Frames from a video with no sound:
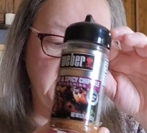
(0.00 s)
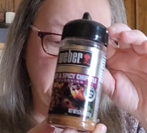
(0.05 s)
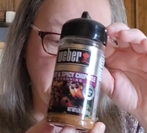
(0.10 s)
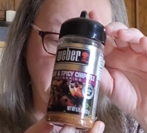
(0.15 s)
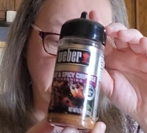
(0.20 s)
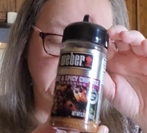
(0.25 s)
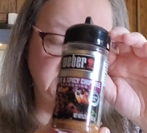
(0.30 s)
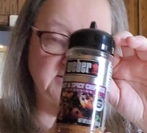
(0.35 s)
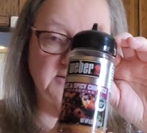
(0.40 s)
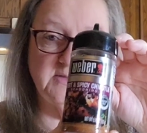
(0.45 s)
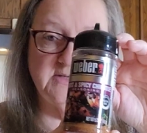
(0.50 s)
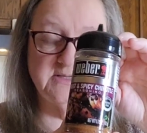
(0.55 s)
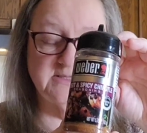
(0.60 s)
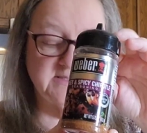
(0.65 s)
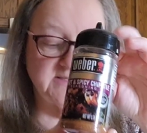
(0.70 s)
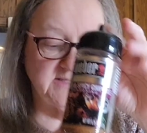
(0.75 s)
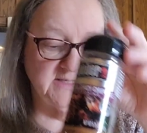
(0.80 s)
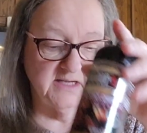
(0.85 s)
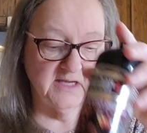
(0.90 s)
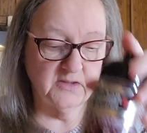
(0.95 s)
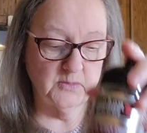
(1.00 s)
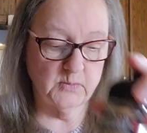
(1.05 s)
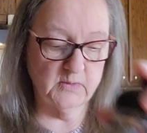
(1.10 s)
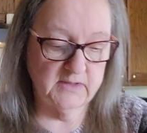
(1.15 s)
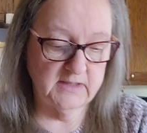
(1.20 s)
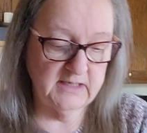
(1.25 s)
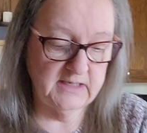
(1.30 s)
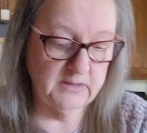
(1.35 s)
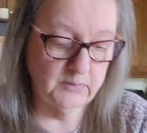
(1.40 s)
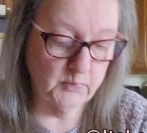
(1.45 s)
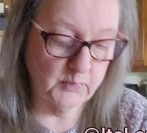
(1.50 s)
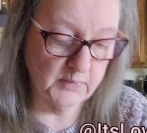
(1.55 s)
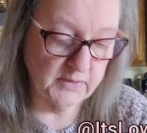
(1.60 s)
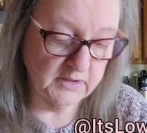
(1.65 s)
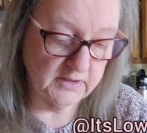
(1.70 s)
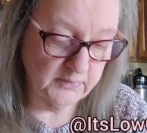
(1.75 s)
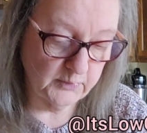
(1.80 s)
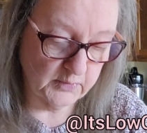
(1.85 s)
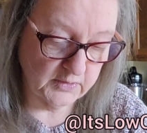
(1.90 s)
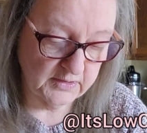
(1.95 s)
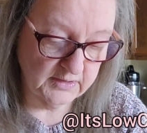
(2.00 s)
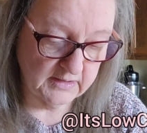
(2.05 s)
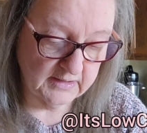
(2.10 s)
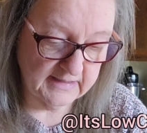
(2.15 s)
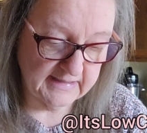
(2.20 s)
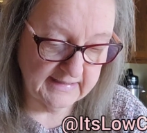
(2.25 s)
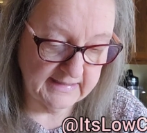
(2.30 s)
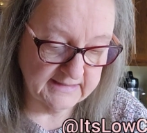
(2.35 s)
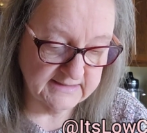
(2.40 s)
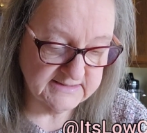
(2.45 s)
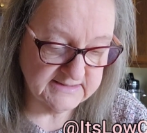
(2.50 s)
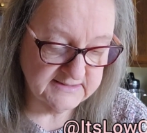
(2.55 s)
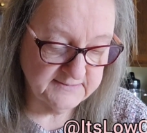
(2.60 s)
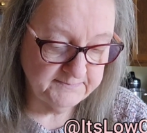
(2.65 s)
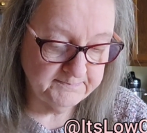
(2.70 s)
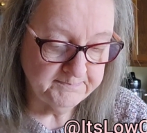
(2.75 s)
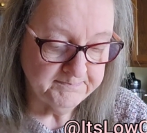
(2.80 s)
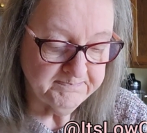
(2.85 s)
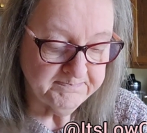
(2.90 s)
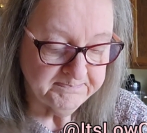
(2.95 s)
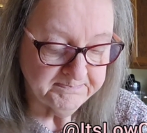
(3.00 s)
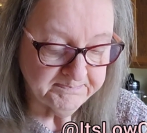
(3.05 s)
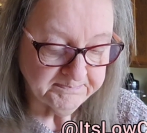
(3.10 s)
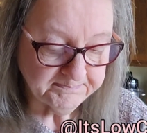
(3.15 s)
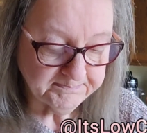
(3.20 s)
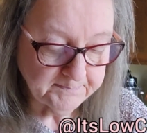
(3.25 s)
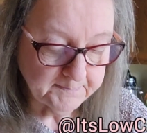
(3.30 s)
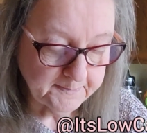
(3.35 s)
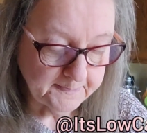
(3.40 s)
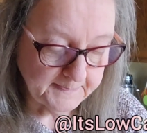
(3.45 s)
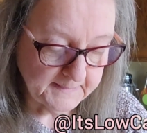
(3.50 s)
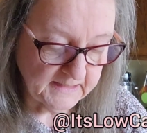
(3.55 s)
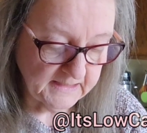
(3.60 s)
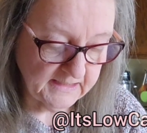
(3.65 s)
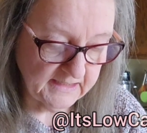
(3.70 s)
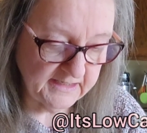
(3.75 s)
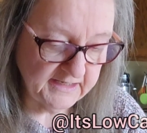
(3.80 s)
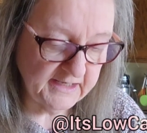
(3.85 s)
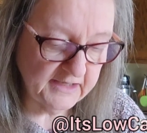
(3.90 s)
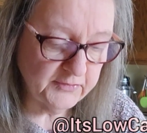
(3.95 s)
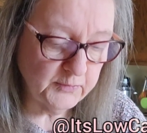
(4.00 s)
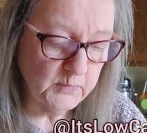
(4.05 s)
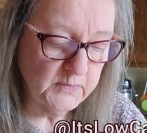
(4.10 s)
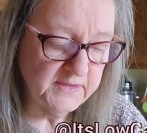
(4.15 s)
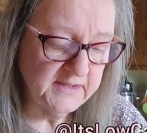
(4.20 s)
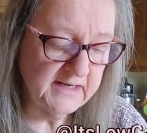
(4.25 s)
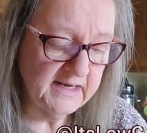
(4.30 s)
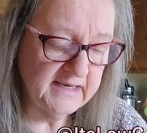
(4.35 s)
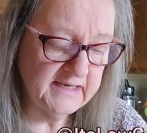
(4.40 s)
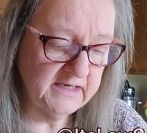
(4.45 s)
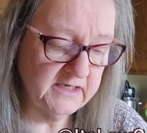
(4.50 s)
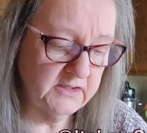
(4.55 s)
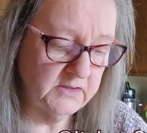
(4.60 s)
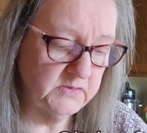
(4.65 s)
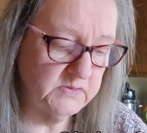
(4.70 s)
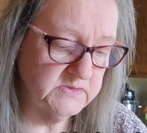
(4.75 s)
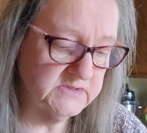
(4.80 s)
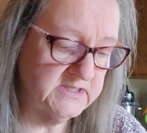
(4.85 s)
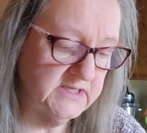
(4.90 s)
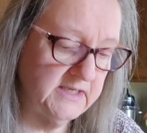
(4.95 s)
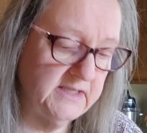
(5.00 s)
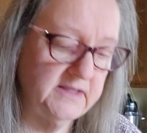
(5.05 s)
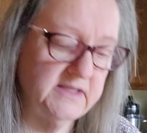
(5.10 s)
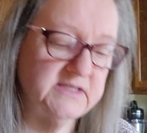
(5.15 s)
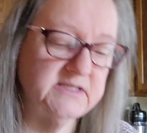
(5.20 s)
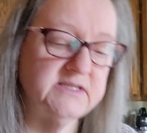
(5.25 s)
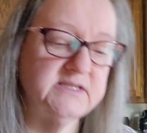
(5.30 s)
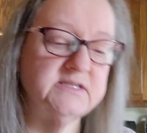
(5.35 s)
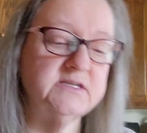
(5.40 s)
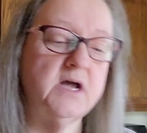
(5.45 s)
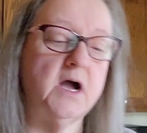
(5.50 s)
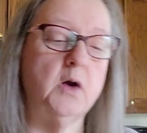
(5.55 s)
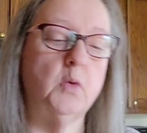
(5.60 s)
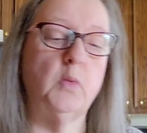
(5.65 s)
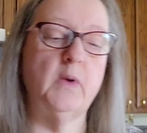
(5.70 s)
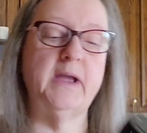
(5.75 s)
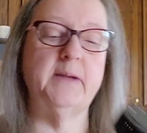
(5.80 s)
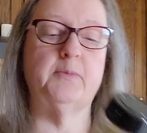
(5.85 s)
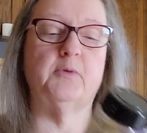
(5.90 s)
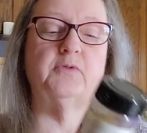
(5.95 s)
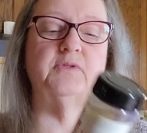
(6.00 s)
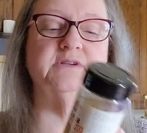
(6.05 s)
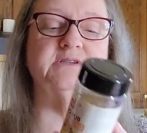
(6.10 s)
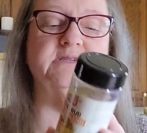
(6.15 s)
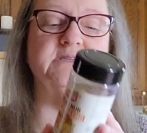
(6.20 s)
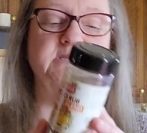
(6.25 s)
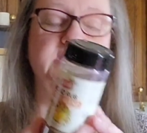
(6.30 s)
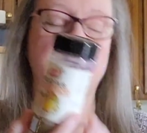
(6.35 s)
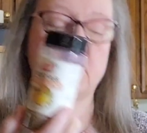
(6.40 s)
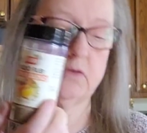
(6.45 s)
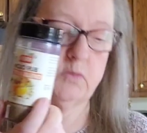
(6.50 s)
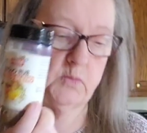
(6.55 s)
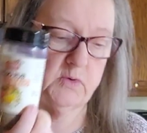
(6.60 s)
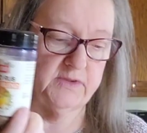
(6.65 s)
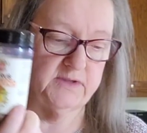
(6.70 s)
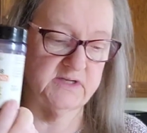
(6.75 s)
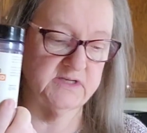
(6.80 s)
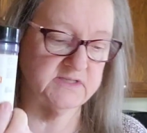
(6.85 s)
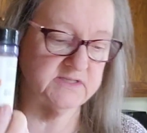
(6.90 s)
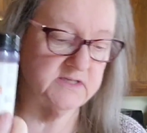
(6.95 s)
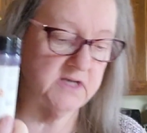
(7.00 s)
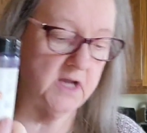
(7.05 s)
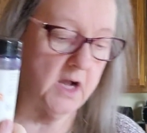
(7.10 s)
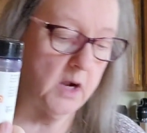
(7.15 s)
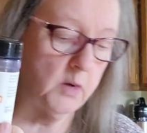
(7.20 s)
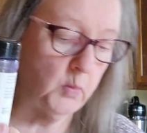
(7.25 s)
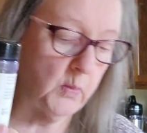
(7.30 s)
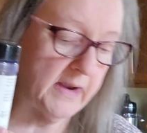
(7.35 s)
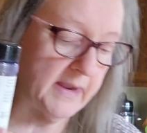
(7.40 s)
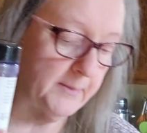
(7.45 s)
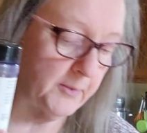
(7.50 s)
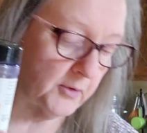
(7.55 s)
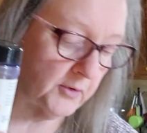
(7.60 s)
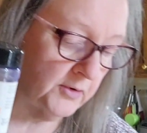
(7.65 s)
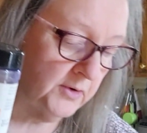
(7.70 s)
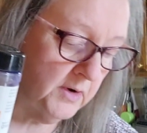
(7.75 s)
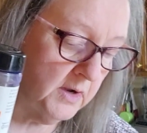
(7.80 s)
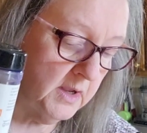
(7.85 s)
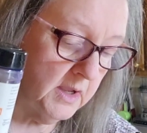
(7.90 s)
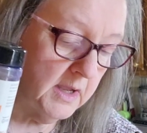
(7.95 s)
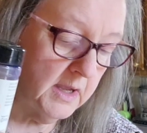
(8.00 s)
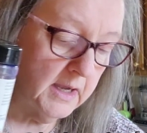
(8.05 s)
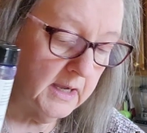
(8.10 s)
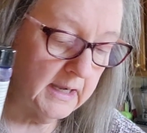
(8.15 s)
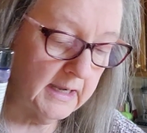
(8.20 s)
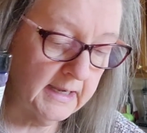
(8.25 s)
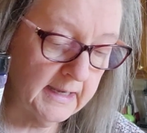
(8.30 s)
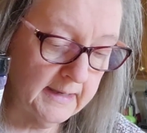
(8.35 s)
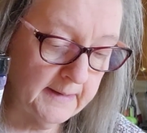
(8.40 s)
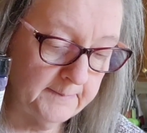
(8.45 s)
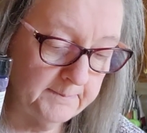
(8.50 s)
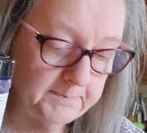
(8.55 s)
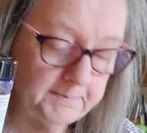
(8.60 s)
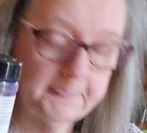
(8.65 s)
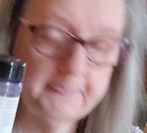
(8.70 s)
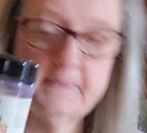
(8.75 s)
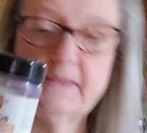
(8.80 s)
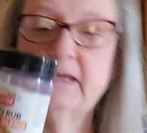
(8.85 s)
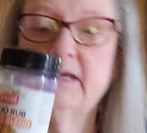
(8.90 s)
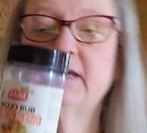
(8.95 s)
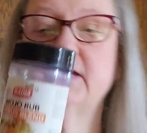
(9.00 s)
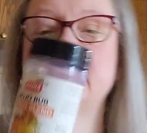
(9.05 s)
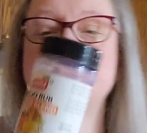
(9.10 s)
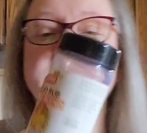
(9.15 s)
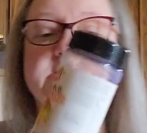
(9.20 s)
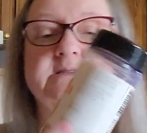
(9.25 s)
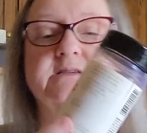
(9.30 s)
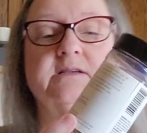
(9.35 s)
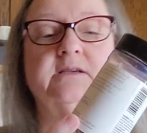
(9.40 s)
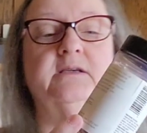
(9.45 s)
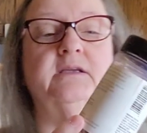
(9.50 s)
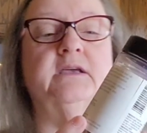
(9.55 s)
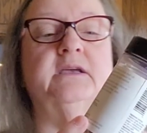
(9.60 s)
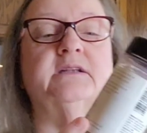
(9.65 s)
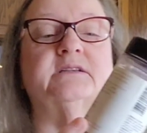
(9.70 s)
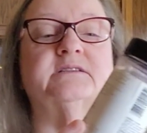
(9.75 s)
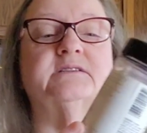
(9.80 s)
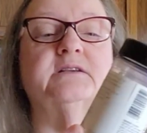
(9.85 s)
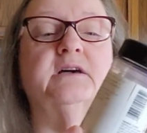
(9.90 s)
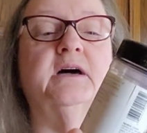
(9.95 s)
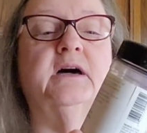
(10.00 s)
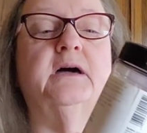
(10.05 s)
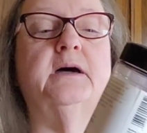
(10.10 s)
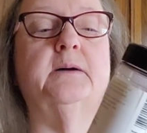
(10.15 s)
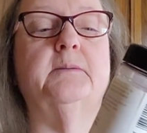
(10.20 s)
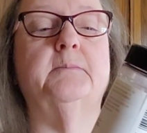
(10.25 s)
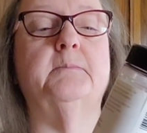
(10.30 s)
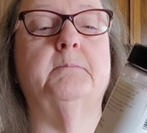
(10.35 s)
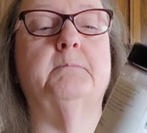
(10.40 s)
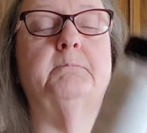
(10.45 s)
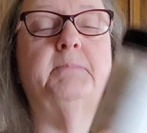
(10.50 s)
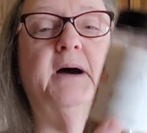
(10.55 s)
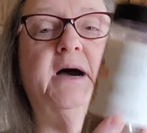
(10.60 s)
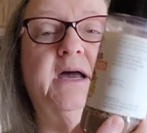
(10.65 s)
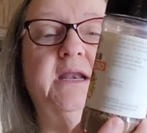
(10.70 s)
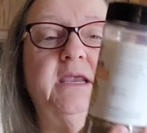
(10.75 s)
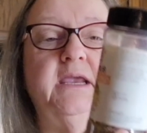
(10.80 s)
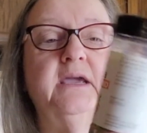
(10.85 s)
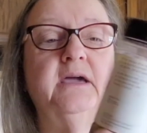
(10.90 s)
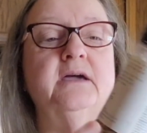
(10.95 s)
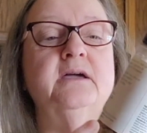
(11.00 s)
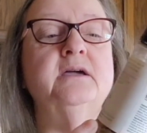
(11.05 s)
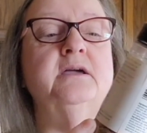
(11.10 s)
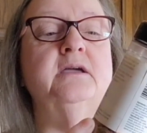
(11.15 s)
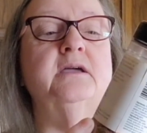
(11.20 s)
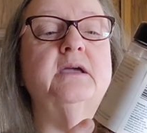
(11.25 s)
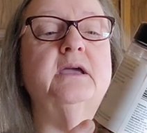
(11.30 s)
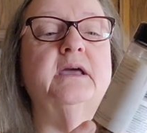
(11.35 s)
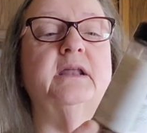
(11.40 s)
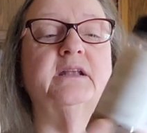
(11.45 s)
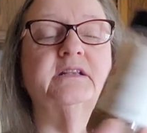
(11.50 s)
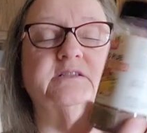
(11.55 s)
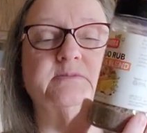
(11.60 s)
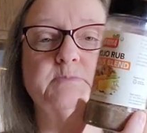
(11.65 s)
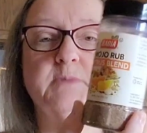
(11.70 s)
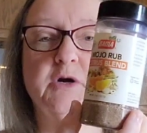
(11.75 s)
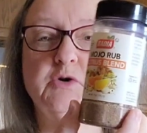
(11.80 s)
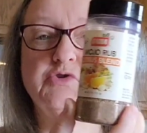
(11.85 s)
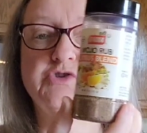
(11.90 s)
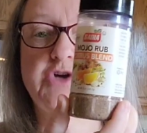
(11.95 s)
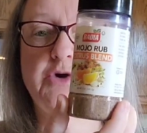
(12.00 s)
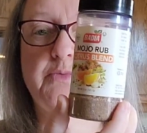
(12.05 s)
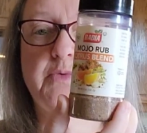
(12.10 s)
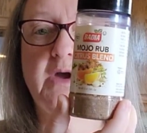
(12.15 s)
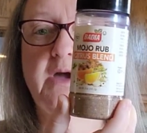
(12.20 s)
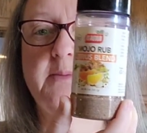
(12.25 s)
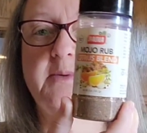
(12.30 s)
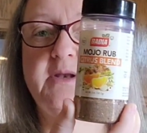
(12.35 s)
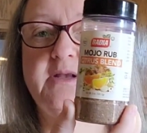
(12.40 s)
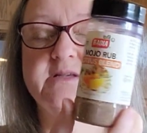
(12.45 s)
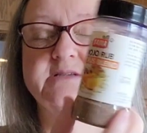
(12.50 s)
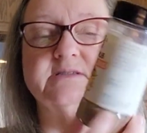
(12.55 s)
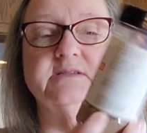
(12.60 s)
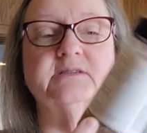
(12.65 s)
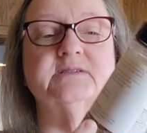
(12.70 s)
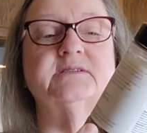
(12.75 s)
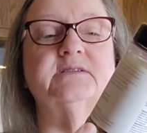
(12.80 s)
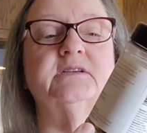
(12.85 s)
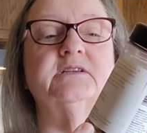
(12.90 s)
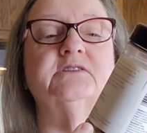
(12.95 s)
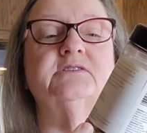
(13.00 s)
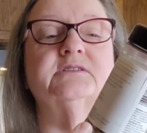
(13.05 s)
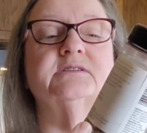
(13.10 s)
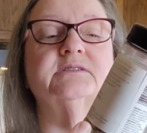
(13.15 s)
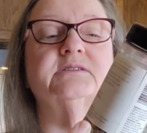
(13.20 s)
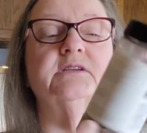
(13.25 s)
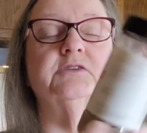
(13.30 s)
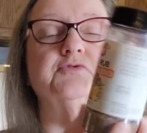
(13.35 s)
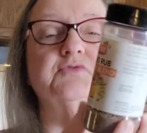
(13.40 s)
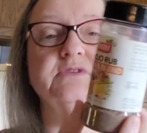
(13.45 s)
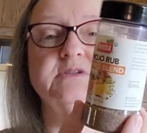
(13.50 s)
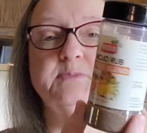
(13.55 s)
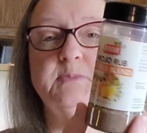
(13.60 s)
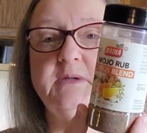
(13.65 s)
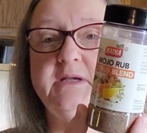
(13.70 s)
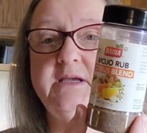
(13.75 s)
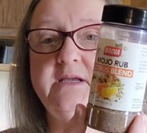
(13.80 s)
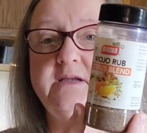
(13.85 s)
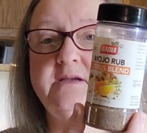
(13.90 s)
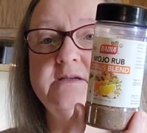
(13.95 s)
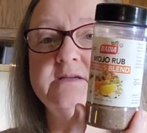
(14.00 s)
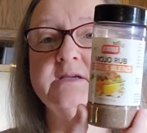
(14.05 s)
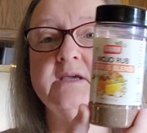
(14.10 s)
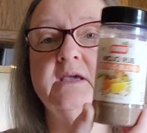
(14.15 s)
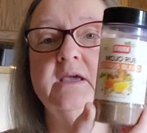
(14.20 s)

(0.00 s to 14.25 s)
So this is another one that he really, really likes. And another one that I use, and this is not Weber. This is the only one that is not Weber, it's Badia, and it's Mojo Rub, and it's the citrus blend.